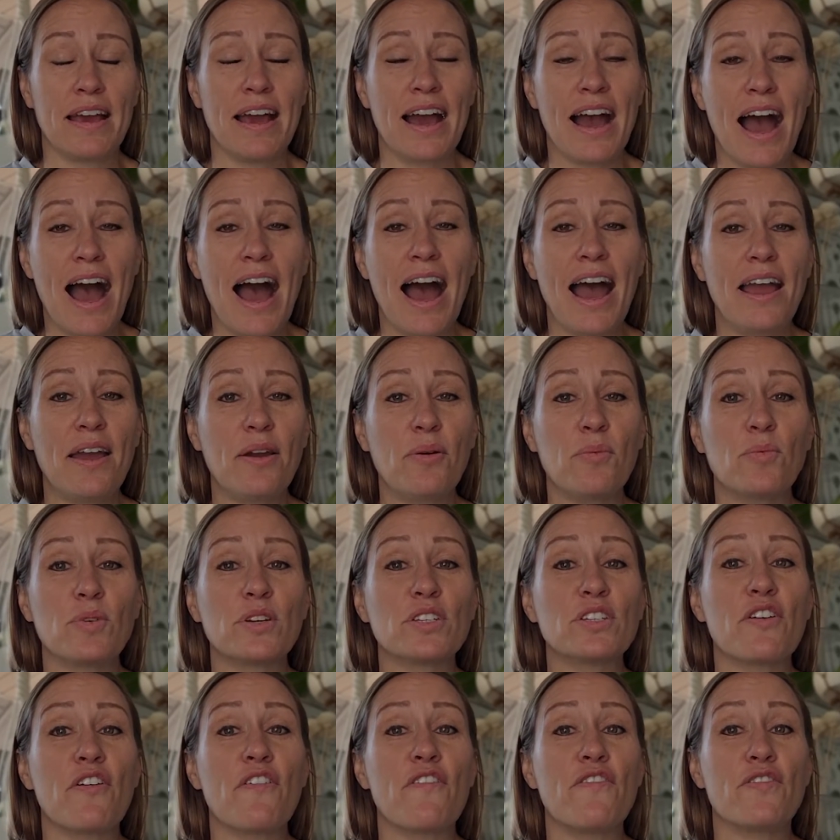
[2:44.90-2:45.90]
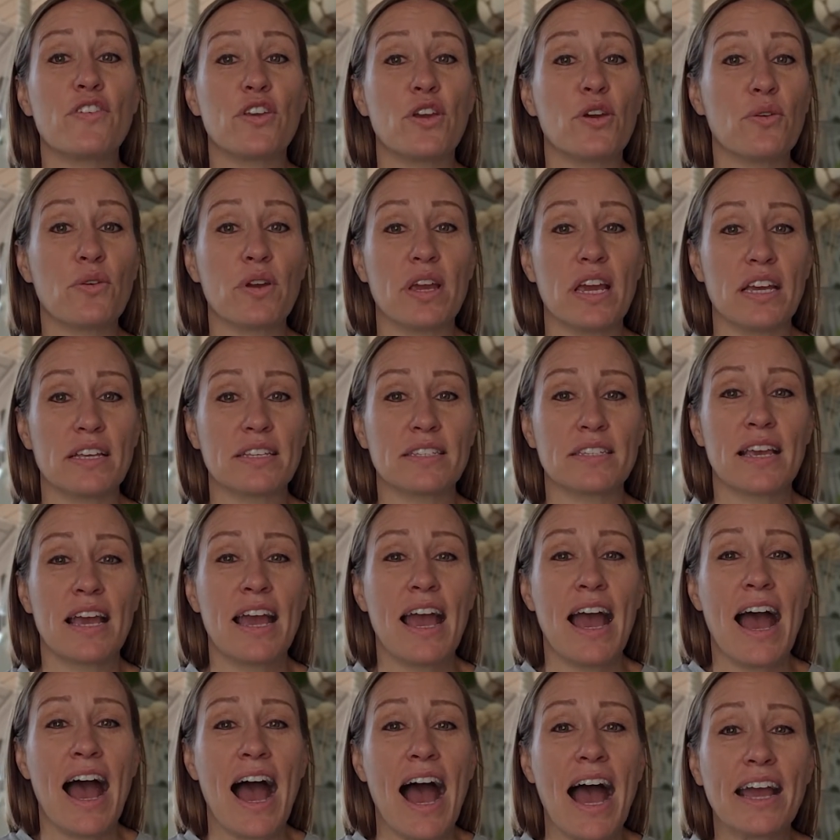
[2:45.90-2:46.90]
I was furious.
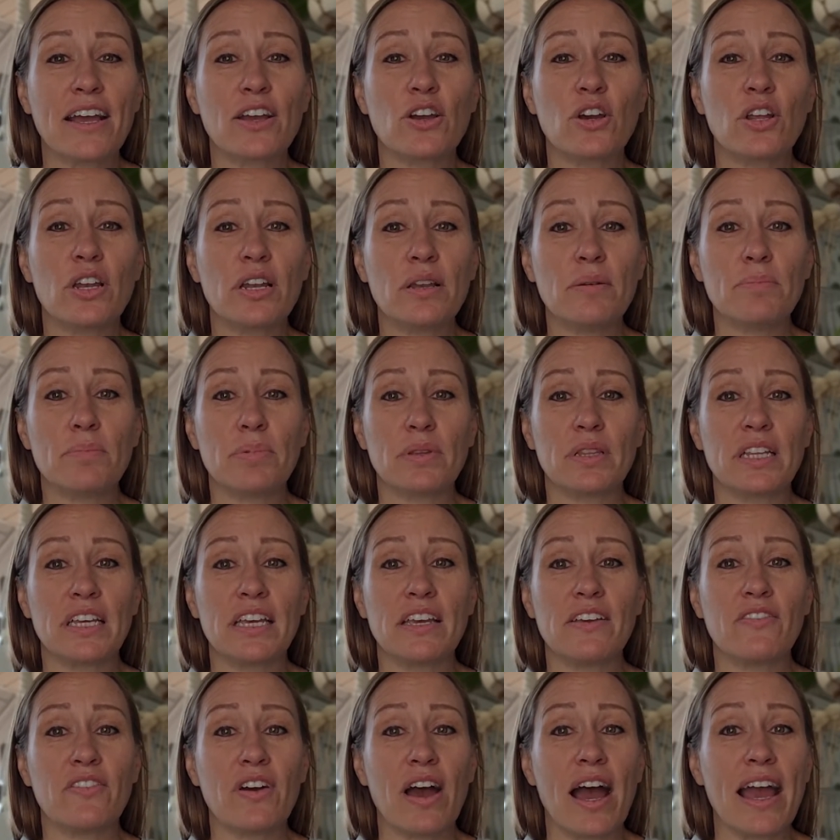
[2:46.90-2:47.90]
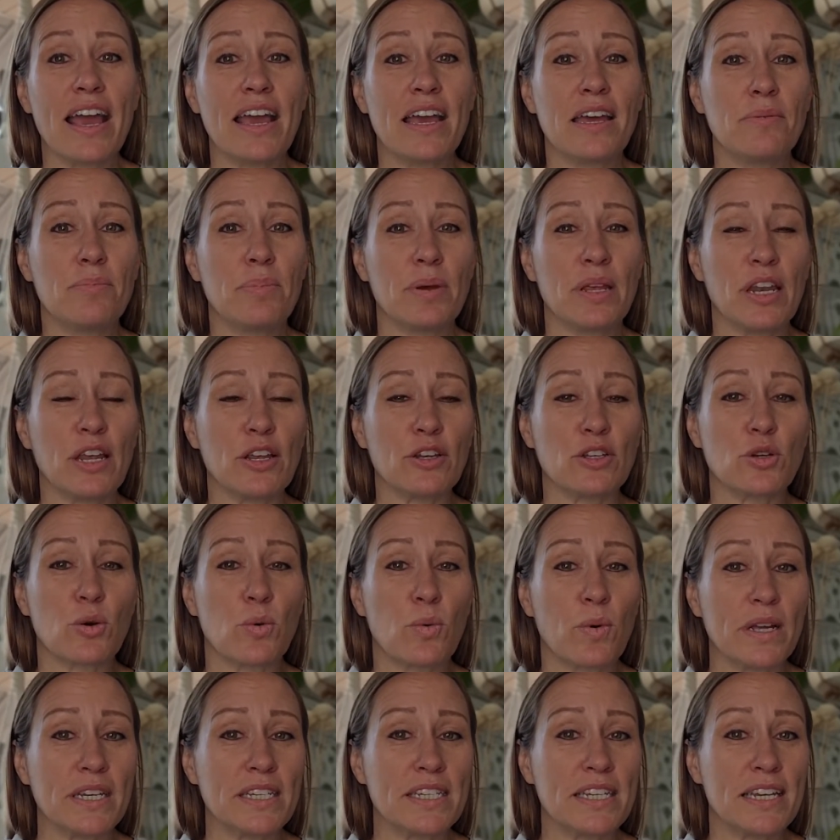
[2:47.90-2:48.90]
I couldn't believe I had been a
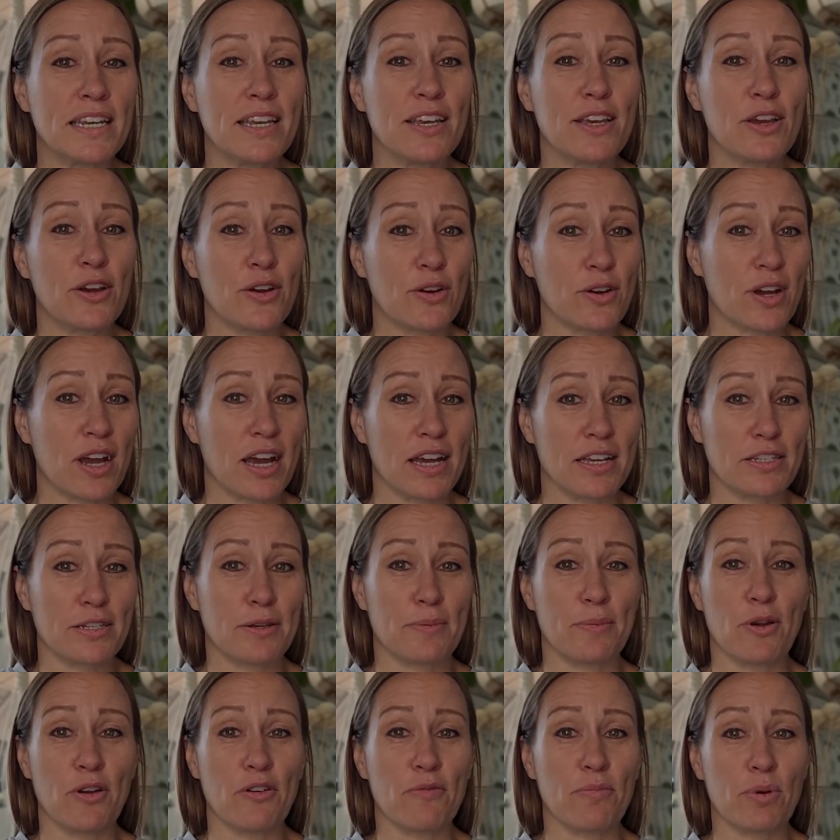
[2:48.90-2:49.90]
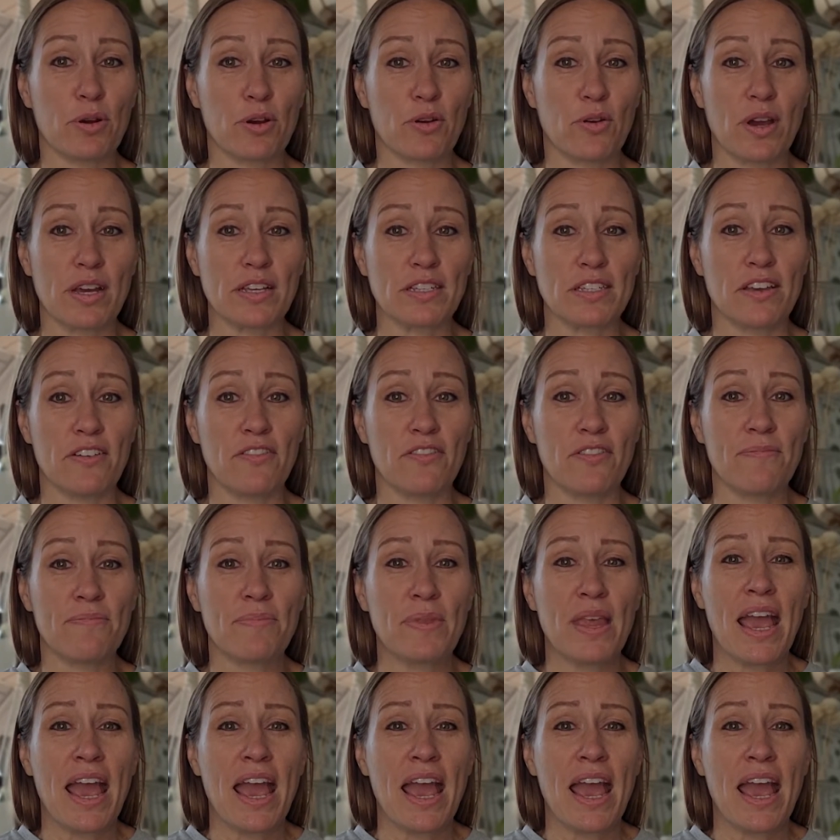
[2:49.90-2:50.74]
20-year customer of Progressive,